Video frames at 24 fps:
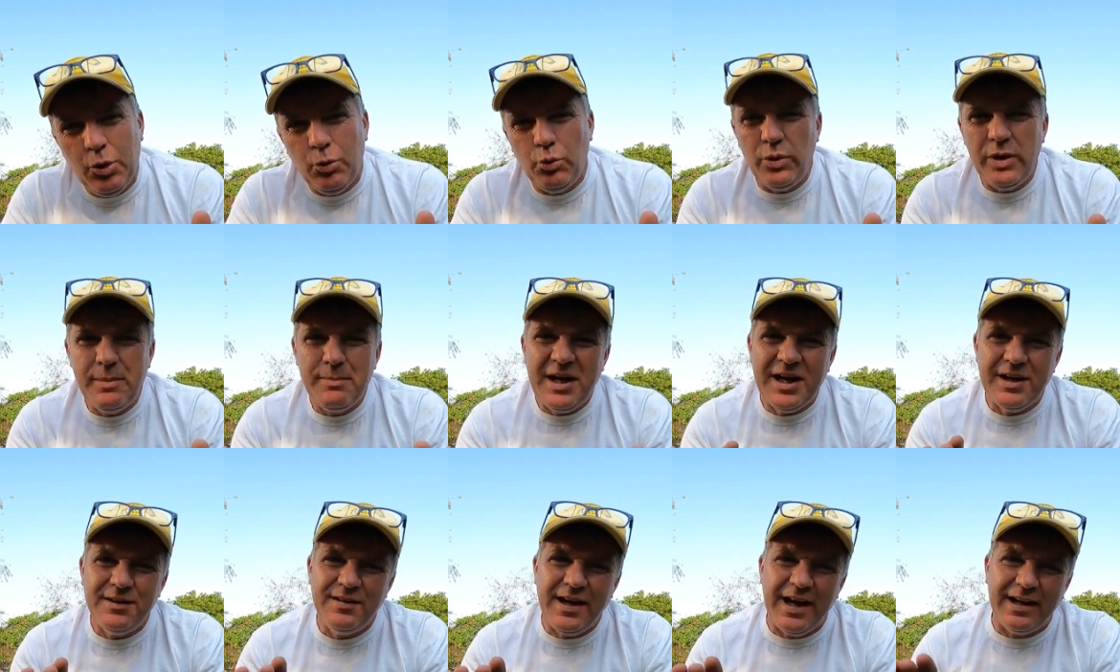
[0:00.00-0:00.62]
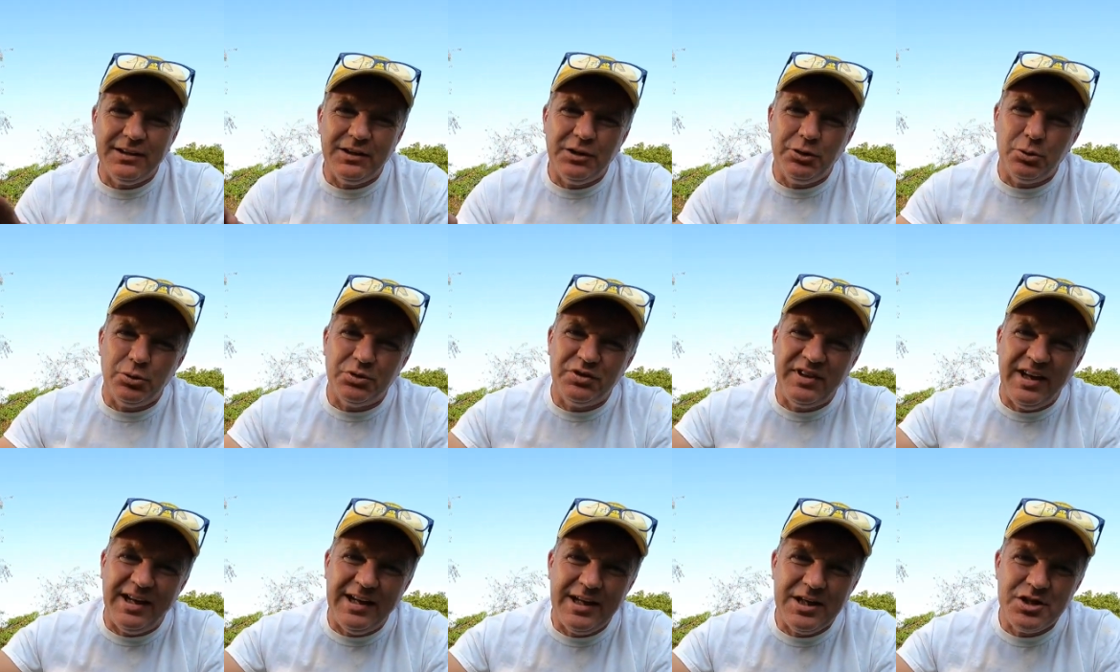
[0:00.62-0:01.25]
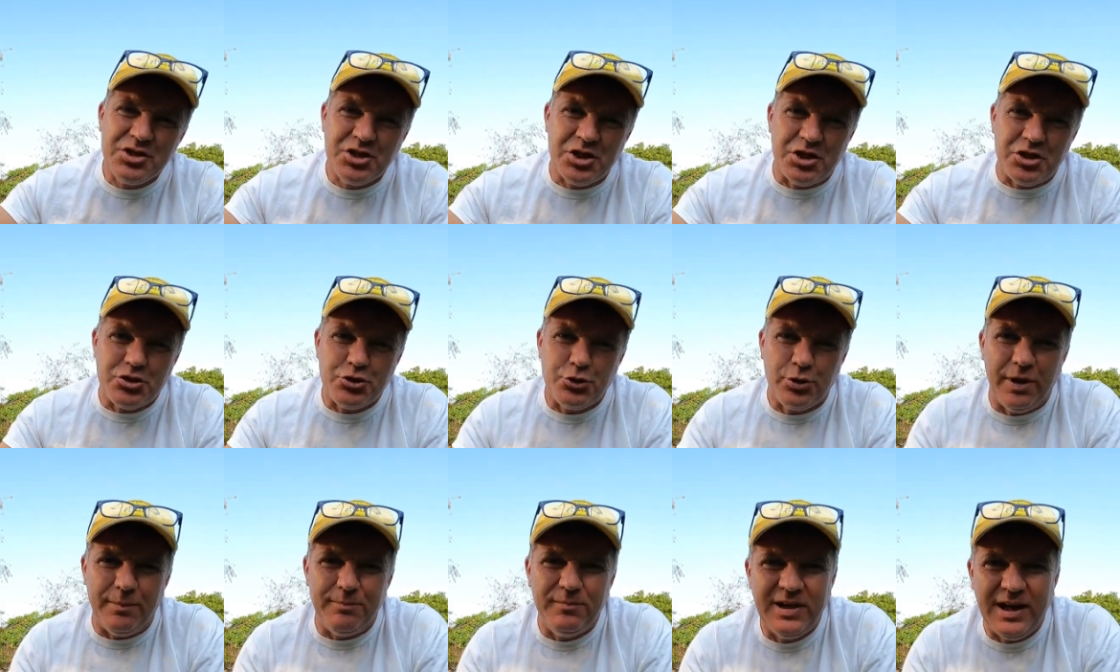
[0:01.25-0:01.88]
we made that little tangent
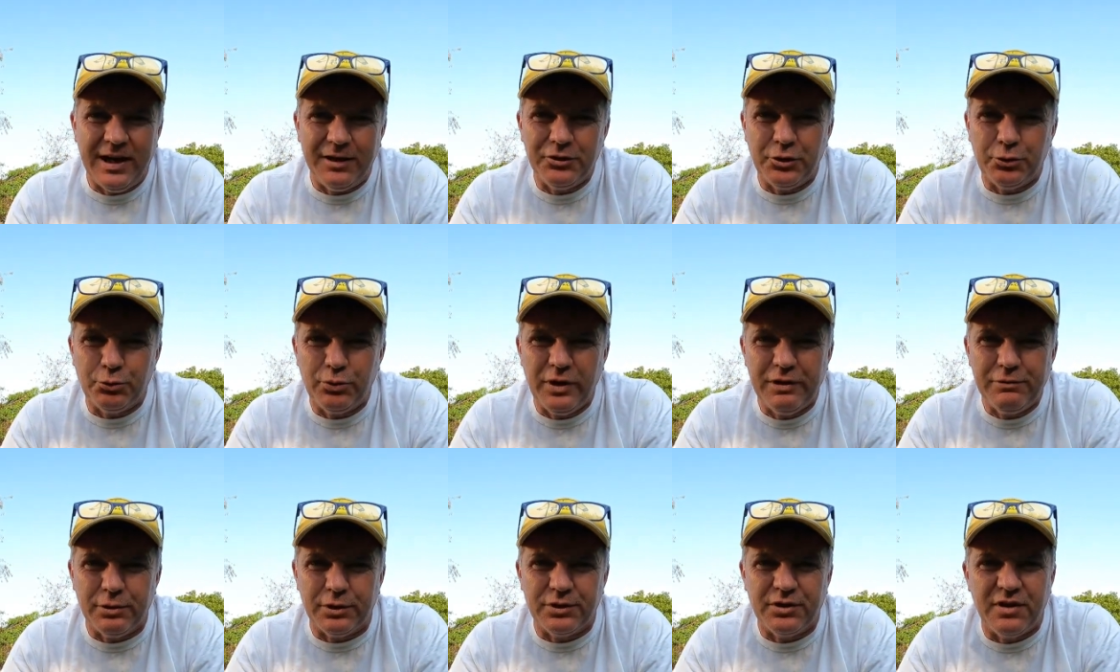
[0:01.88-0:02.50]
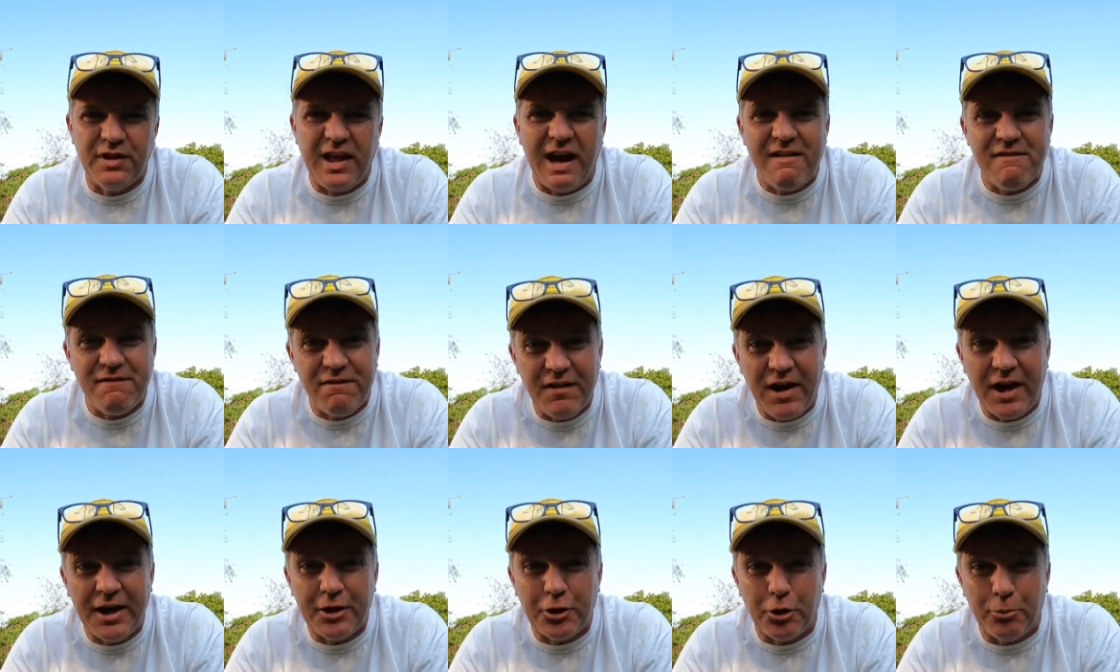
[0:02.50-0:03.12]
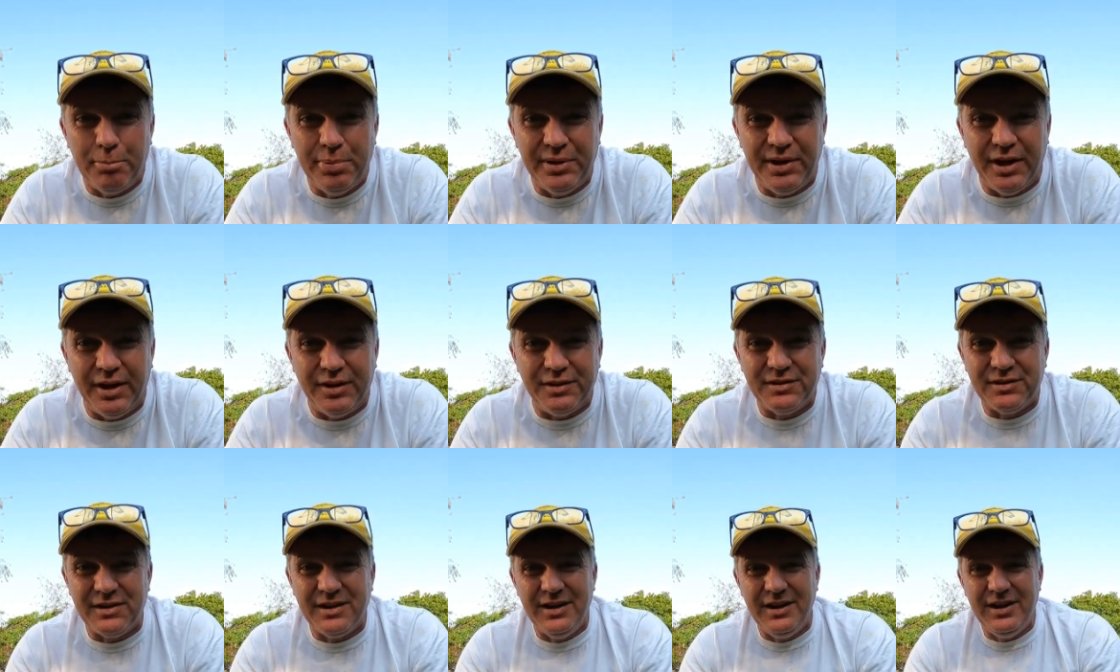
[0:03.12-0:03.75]
trip down the river to that fire
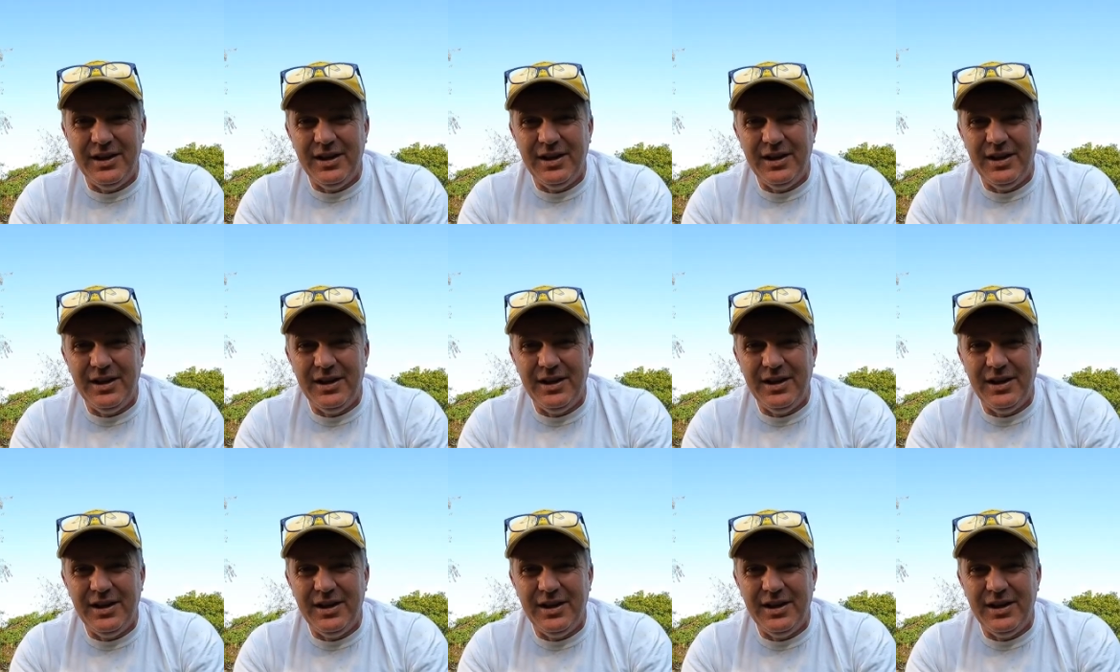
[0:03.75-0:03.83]
pit.